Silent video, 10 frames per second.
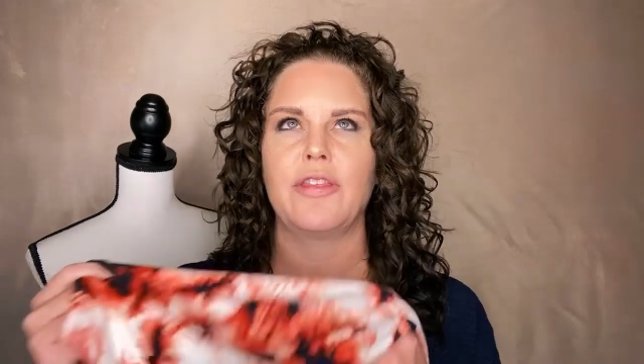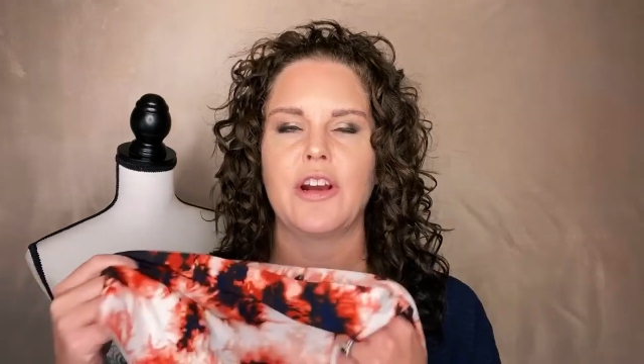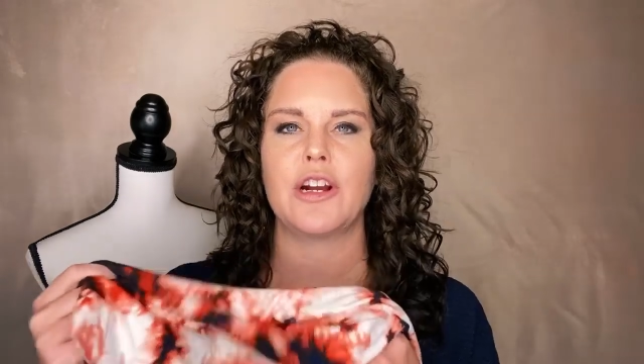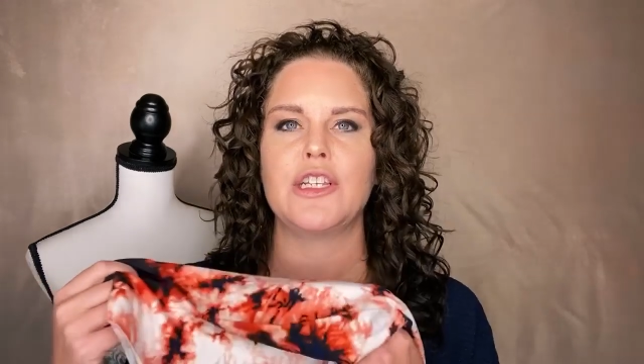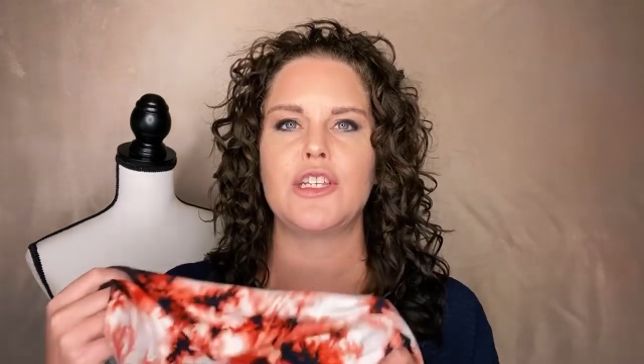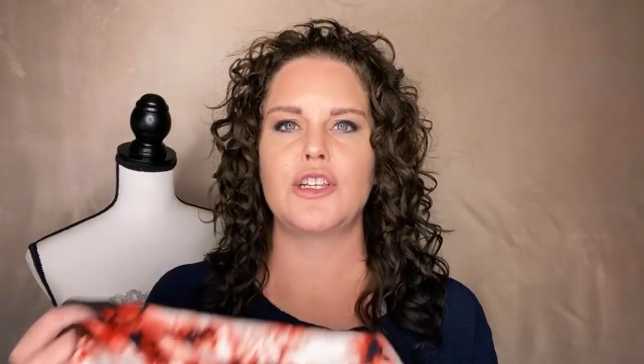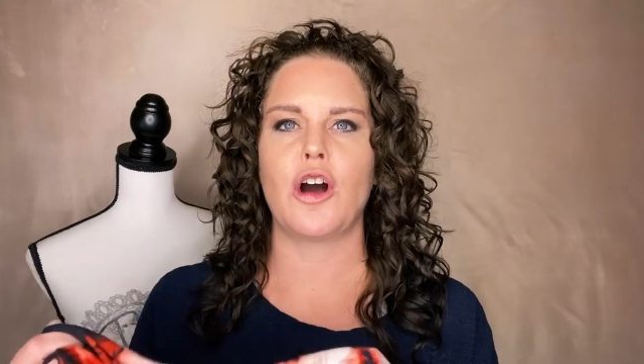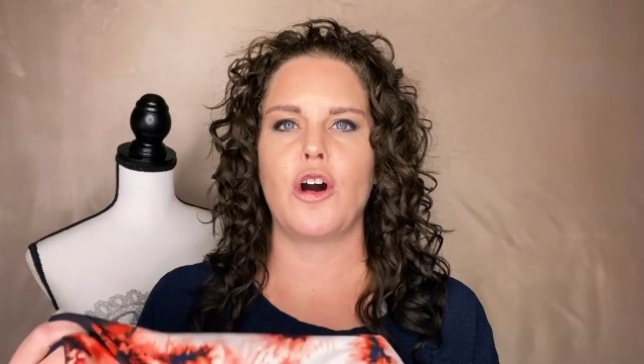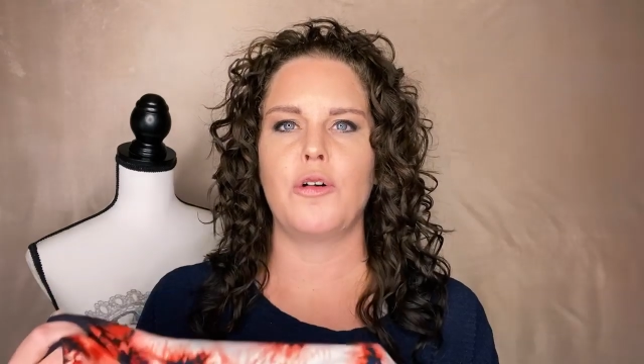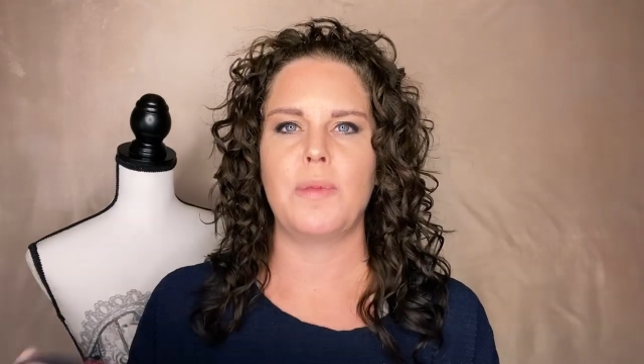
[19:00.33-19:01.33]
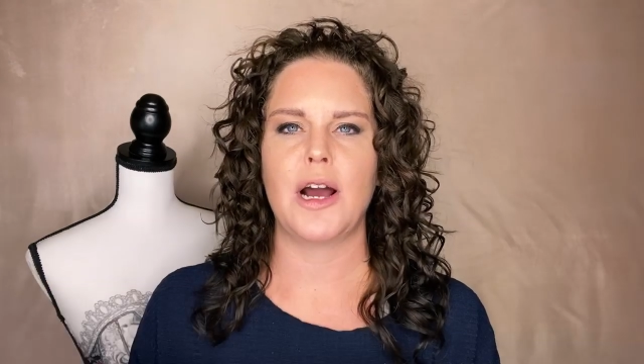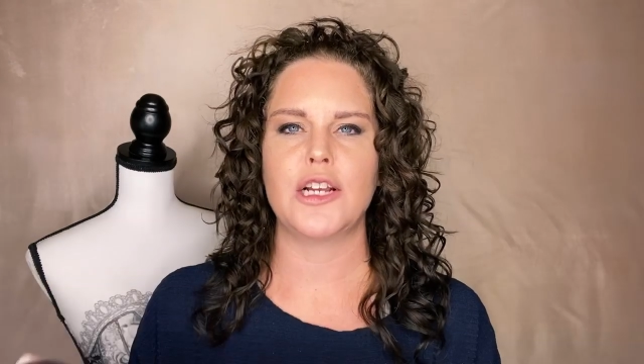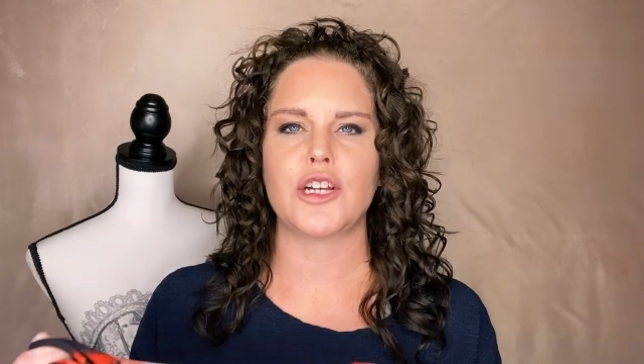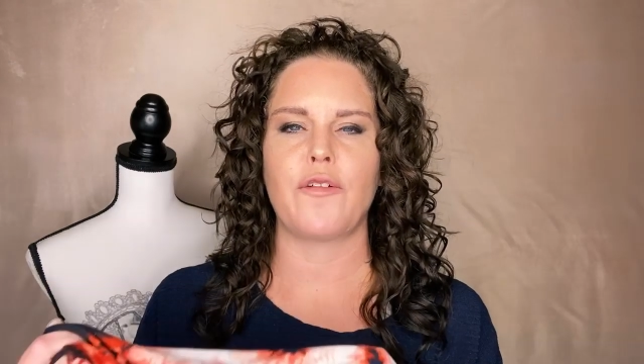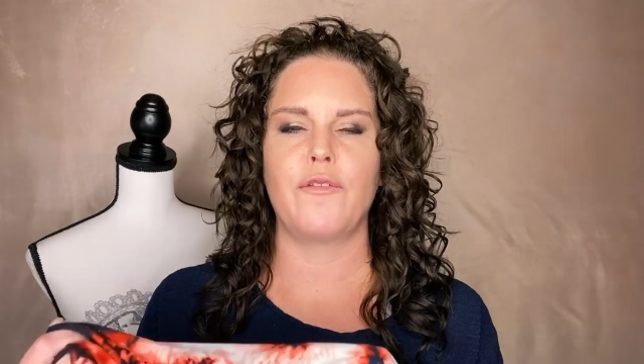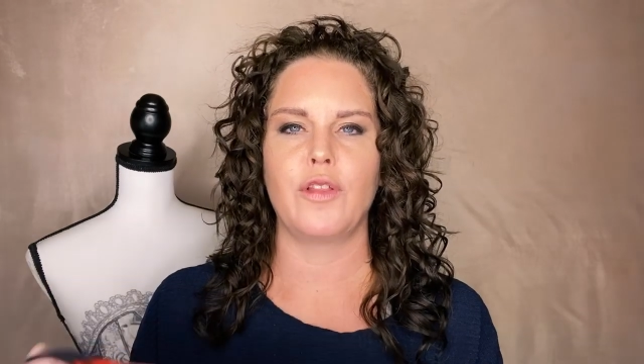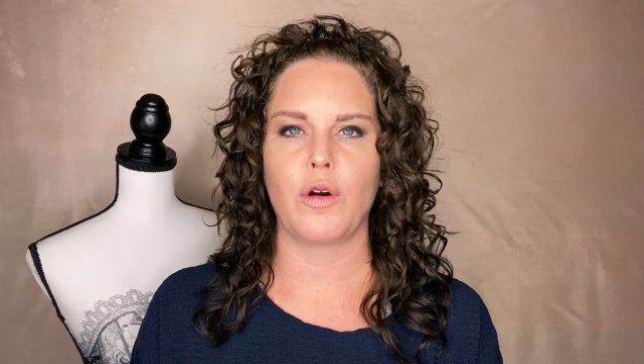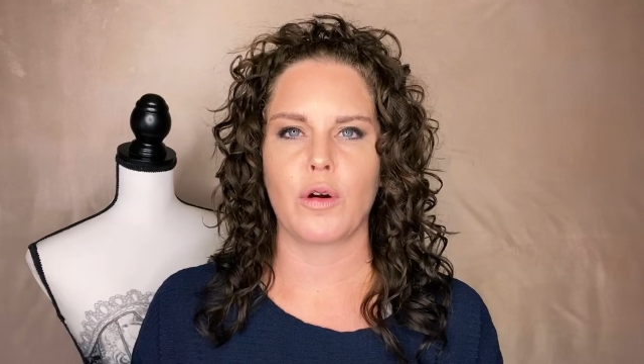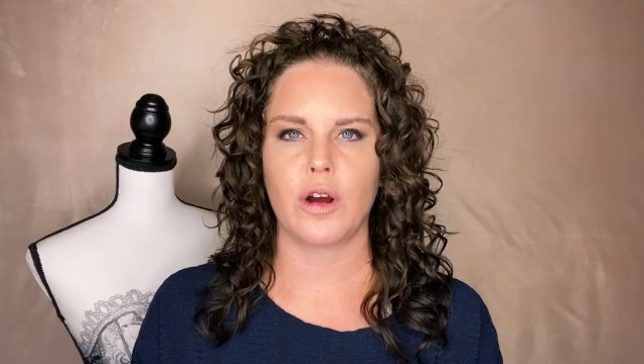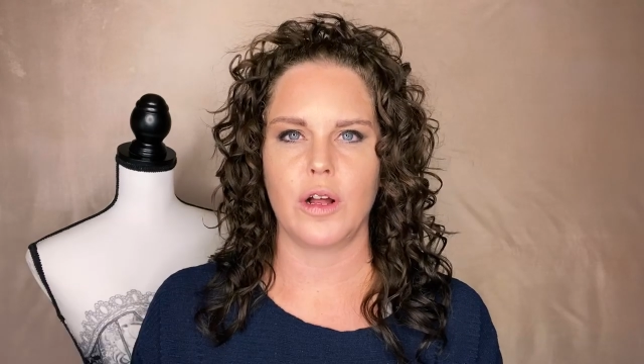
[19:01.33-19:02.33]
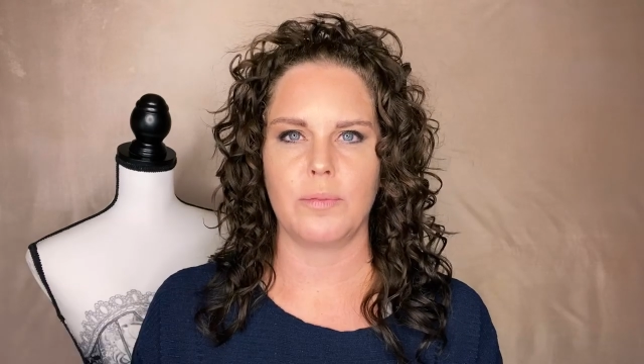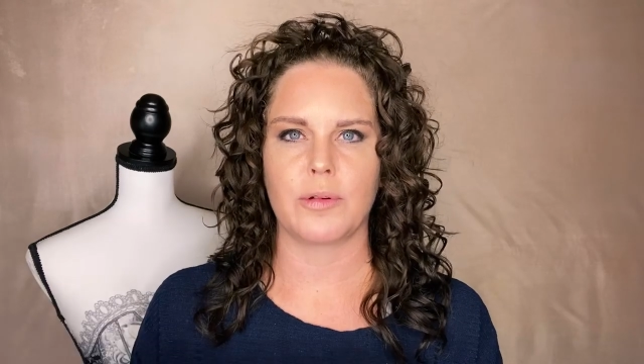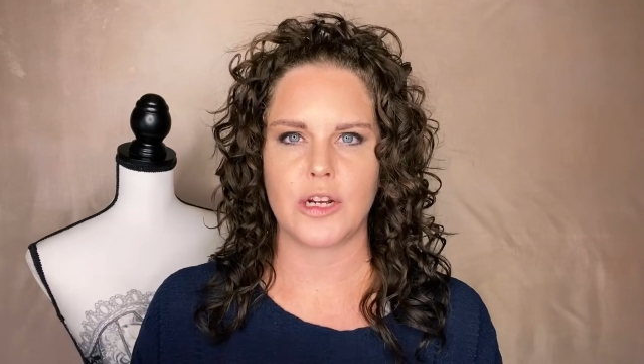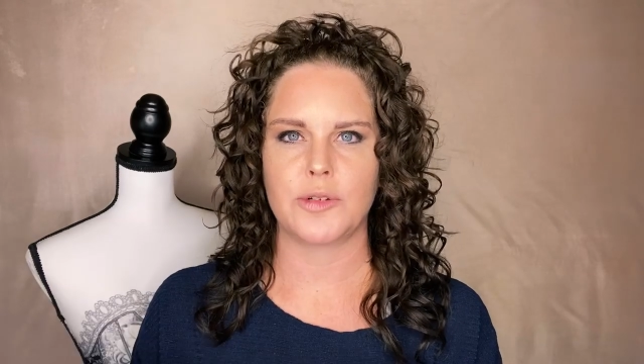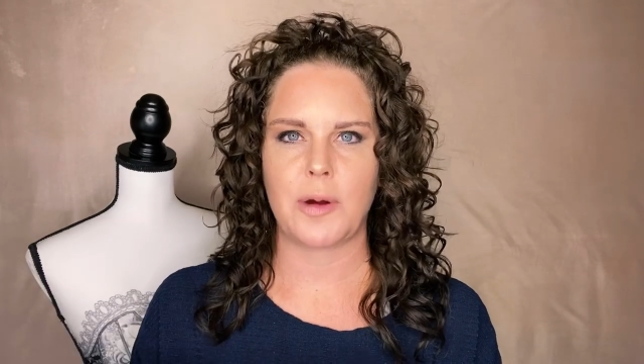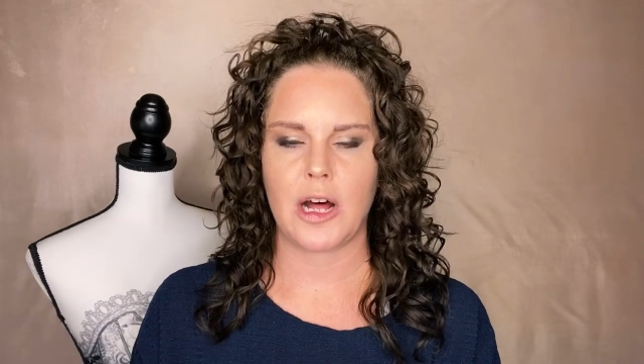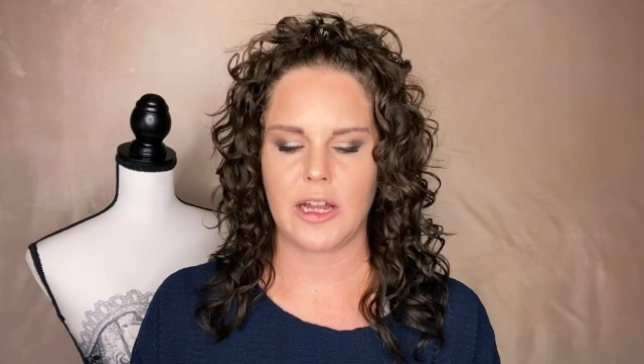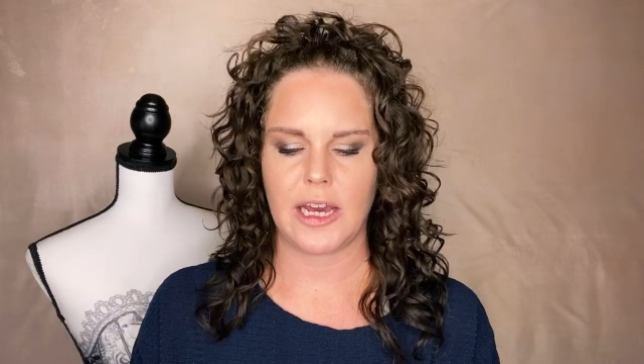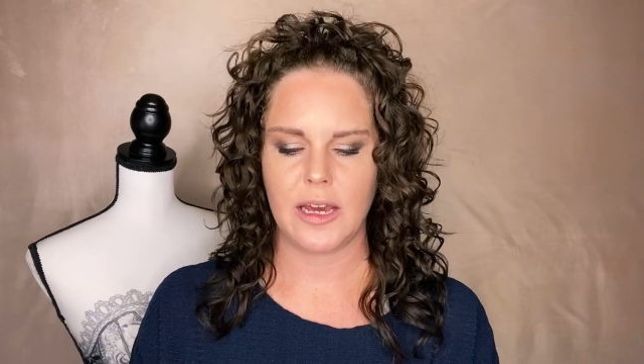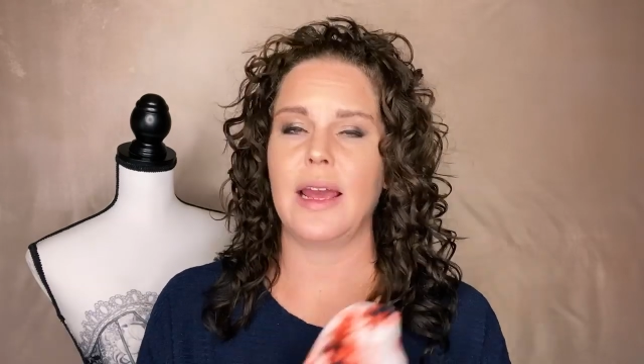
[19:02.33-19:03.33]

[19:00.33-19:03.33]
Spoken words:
there is so much floral brush poly,